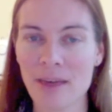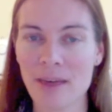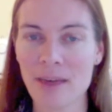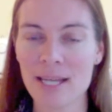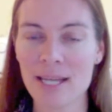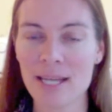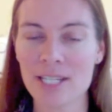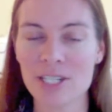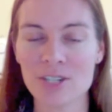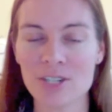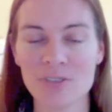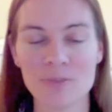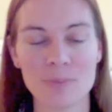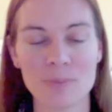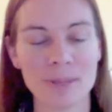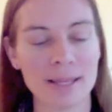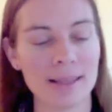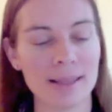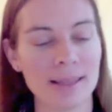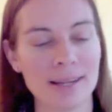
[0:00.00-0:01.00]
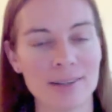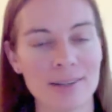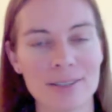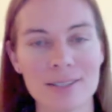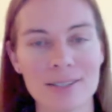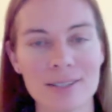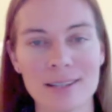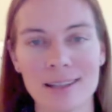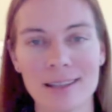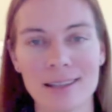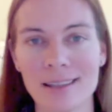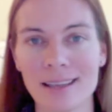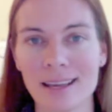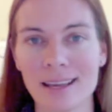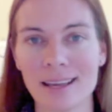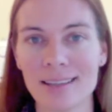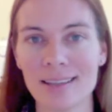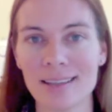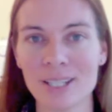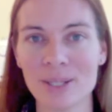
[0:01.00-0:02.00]
and you've been there, done
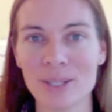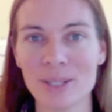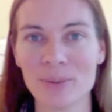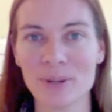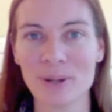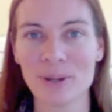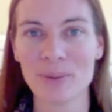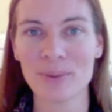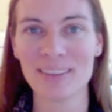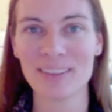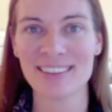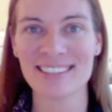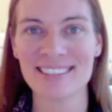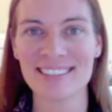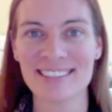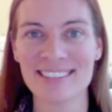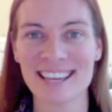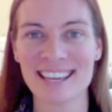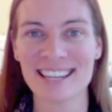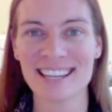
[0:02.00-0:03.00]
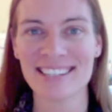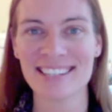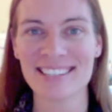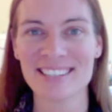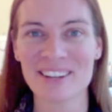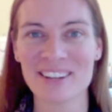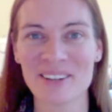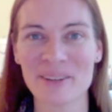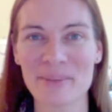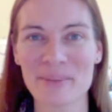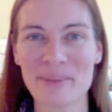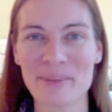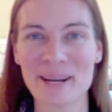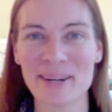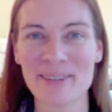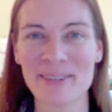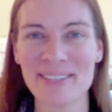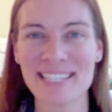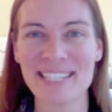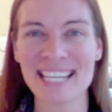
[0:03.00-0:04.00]
that, you know what this site is all
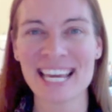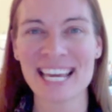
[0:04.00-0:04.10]
about,